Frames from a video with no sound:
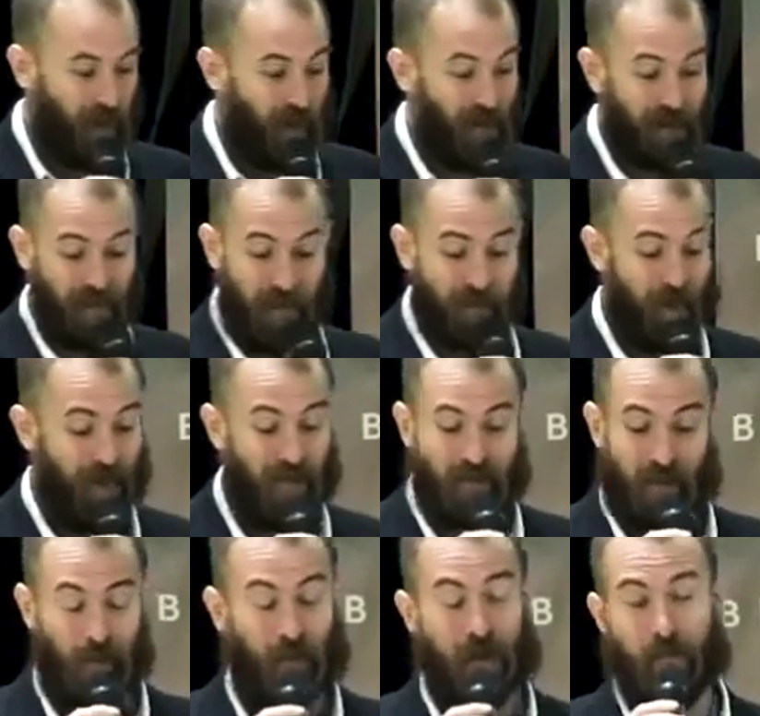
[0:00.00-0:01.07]
And I was like, man,
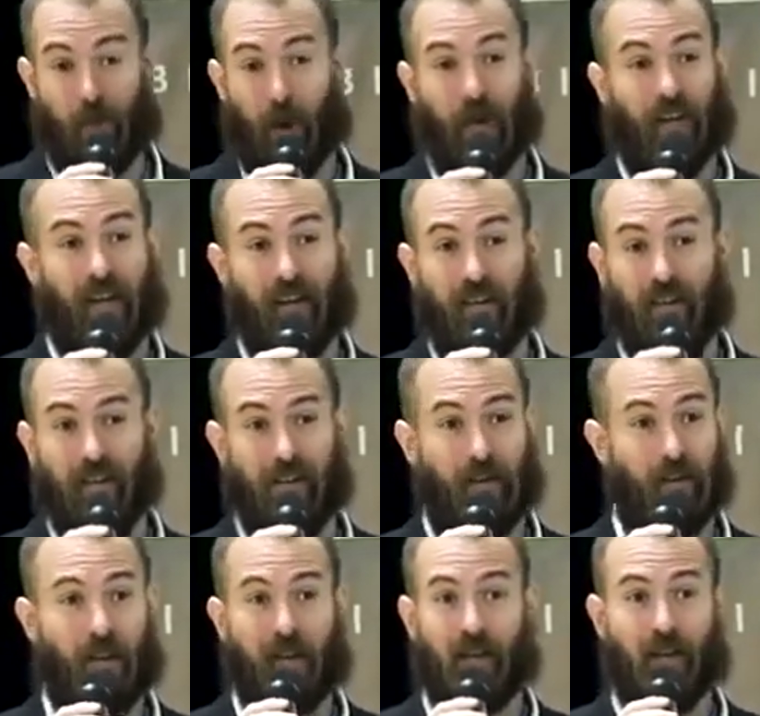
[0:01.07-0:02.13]
that's a great market.
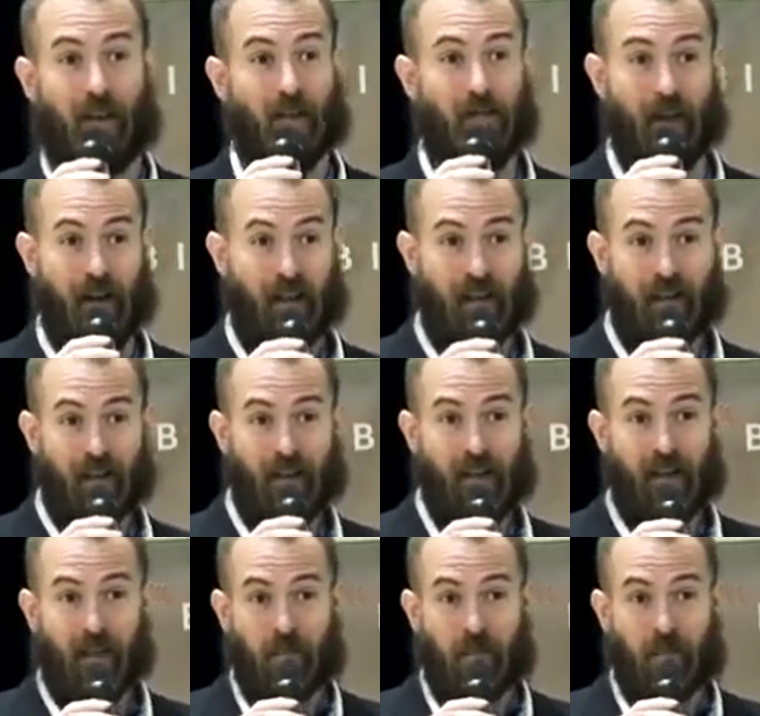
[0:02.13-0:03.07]
You're going to make a lot of money.